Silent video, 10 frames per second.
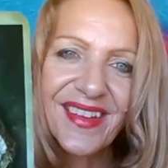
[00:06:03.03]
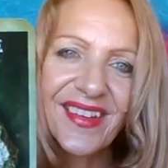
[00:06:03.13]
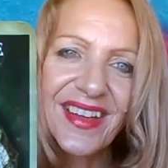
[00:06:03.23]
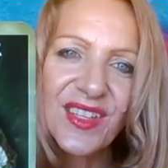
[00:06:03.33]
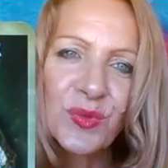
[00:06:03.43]
All
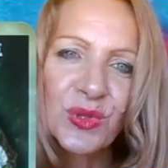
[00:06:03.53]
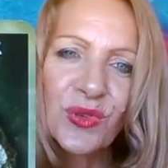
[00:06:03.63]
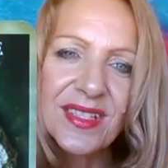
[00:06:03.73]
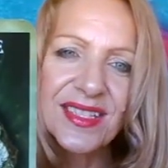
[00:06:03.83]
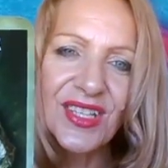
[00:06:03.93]
right, you pull
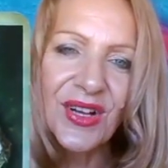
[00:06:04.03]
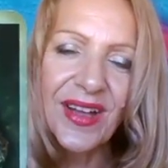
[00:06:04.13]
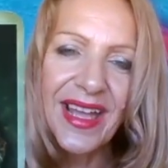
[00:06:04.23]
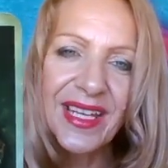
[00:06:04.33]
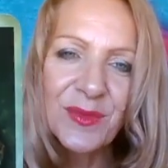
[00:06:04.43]

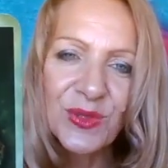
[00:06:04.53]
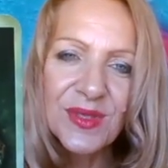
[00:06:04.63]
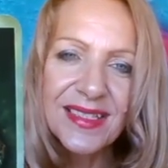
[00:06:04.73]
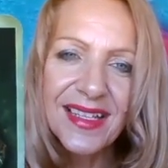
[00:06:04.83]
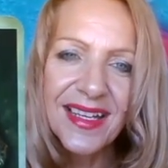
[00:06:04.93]
chrysotile
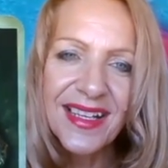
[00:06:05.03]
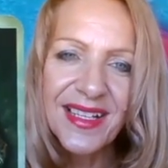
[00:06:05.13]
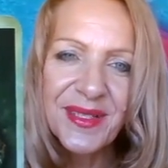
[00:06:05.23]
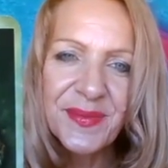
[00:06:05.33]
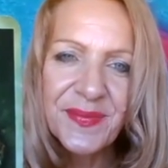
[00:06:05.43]
animals.
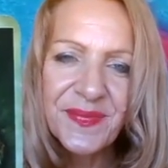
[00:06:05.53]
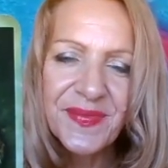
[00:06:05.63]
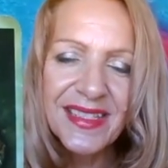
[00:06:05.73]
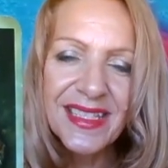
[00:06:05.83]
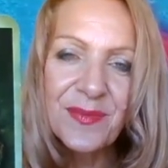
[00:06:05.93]
Um,
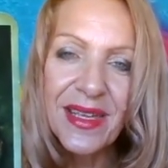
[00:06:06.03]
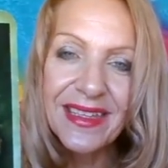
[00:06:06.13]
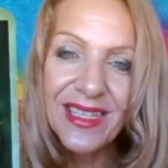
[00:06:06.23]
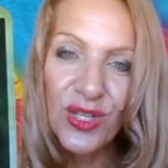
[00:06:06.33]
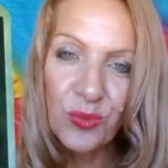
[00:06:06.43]
this can
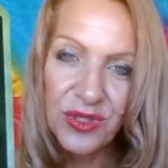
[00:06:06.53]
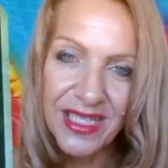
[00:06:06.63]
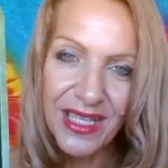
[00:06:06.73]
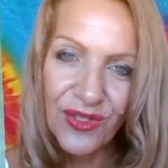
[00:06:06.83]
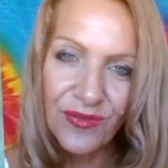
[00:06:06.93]
mean that you're a
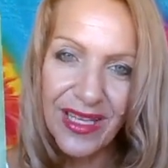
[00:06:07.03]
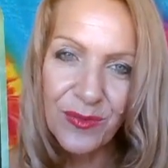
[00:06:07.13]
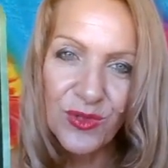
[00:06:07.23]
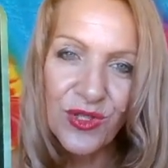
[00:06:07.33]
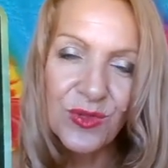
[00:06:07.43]
protector of
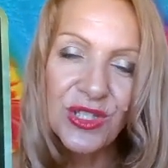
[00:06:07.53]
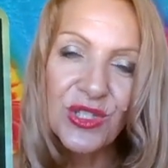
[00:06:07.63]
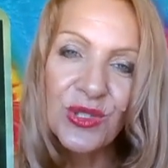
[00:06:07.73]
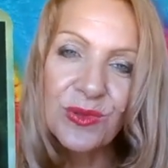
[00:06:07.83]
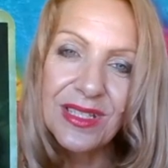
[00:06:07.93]
animals, you
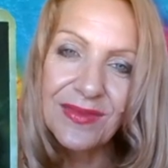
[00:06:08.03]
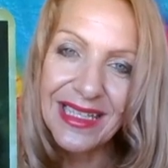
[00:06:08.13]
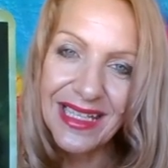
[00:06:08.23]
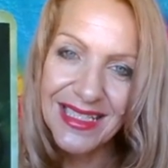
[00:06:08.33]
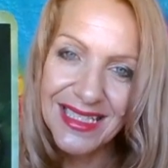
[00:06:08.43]

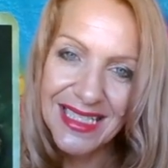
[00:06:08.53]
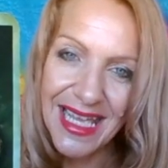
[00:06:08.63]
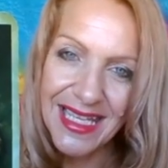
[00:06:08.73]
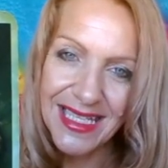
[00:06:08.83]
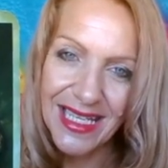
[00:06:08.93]
intuitively
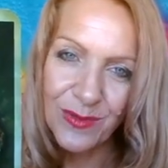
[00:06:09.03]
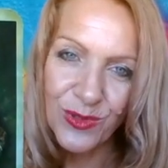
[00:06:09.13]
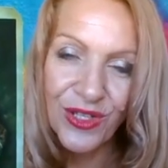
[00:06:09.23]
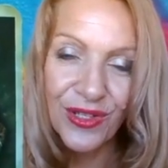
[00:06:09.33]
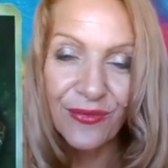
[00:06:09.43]
understand
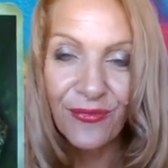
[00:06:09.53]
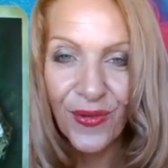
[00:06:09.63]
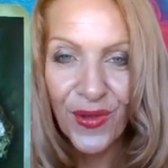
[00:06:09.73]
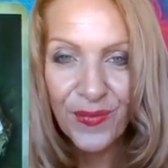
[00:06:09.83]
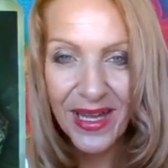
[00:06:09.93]
animals, you've got a
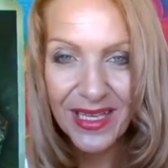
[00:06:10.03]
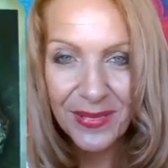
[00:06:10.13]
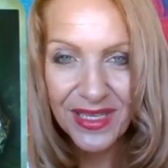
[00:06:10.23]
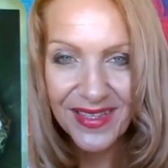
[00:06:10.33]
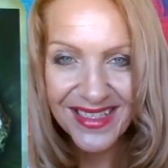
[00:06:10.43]
fur
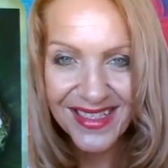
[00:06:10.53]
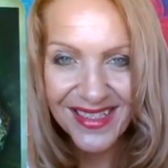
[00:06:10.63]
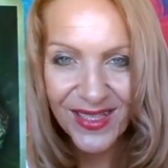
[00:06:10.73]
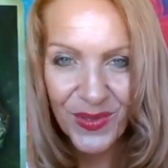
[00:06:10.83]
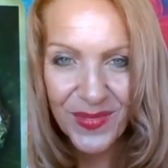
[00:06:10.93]
baby that's the
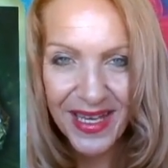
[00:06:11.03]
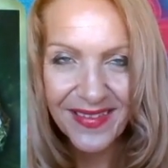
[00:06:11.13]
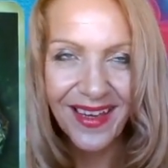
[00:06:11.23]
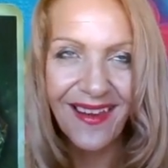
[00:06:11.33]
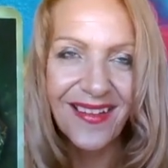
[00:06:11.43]
soulmate
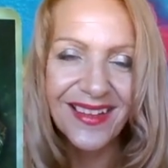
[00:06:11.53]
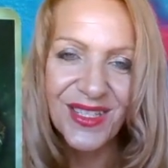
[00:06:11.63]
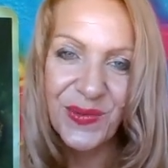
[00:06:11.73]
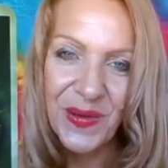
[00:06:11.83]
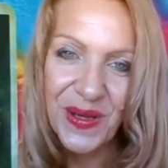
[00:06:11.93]
that
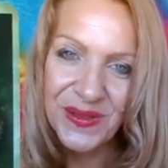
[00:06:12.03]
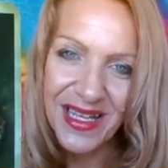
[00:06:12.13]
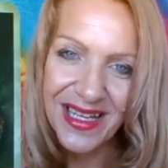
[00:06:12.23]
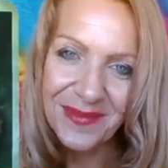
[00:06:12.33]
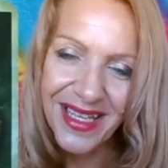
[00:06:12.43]
lights your world
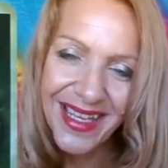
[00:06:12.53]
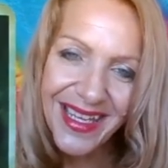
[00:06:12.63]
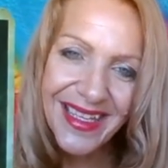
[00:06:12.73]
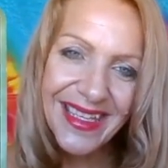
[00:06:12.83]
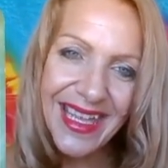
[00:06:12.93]
up.
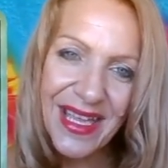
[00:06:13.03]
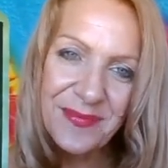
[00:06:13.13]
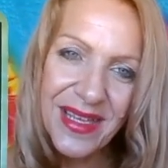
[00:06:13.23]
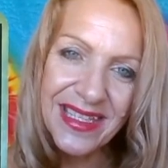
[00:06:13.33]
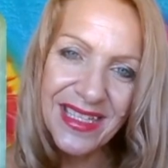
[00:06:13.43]
It
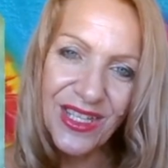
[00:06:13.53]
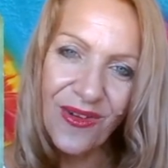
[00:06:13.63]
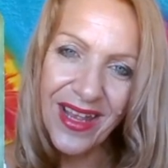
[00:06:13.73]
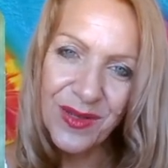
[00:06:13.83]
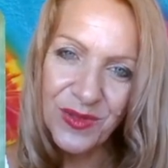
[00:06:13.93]
can mean that
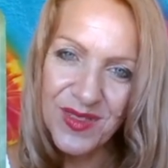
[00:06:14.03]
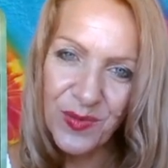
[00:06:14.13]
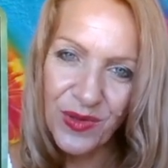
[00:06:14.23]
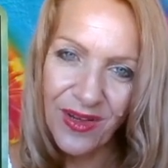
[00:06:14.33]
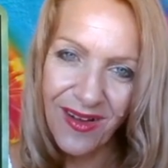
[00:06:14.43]
your animal
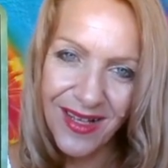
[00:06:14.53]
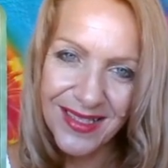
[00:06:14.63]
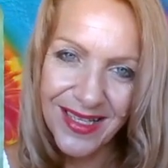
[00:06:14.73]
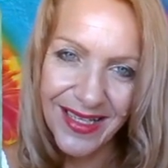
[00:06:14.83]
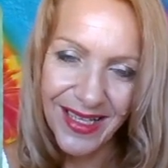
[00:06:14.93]
spirit guide
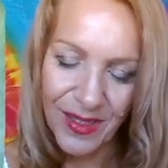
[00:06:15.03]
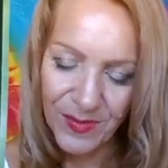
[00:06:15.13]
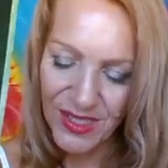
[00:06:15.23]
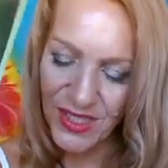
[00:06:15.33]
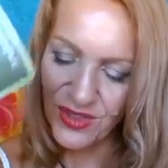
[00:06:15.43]
is going to
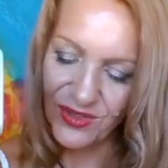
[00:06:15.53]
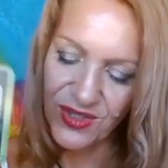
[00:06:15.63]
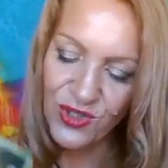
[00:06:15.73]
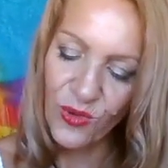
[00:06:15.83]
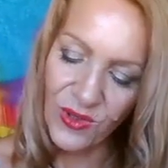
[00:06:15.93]
come to you
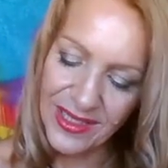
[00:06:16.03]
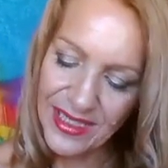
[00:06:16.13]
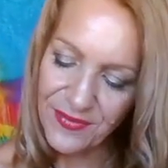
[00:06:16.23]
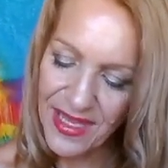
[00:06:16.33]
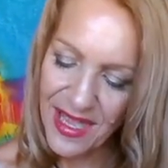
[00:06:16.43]

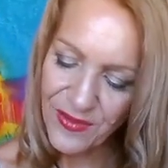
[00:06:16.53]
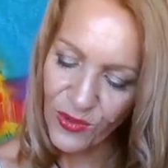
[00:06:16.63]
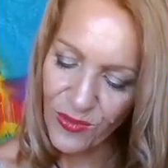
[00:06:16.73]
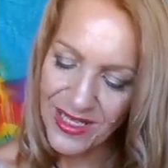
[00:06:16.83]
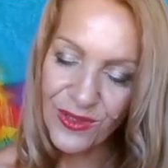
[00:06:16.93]
shortly if they haven't
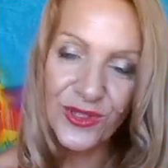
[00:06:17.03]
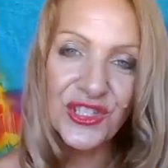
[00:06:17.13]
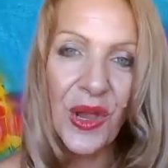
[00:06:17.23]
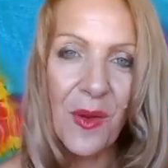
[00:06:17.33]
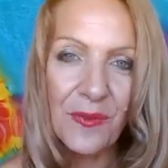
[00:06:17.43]
already or
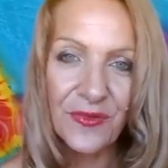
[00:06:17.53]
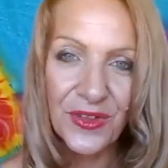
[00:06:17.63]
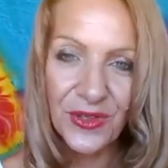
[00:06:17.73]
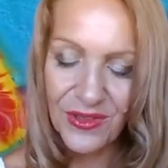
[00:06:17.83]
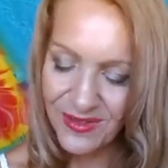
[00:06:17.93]
show up for
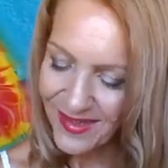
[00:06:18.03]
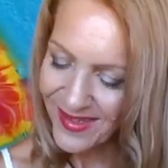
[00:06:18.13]
you.